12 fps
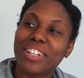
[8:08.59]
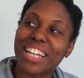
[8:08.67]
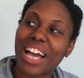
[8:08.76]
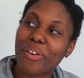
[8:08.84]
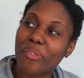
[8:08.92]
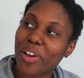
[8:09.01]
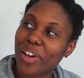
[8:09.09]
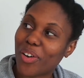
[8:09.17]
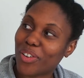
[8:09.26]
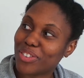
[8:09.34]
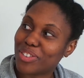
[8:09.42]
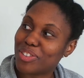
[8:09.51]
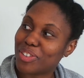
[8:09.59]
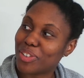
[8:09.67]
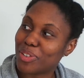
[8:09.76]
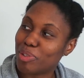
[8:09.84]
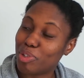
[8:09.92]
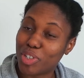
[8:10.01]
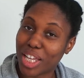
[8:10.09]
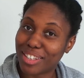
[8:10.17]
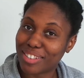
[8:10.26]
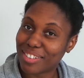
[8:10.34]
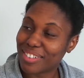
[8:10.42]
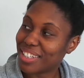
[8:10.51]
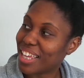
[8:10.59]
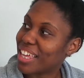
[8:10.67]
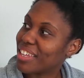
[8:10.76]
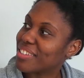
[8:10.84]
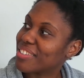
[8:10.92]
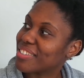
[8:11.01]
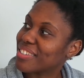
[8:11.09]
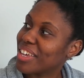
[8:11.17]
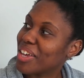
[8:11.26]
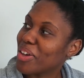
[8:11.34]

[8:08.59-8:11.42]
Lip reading: Now we're on to Gentleness,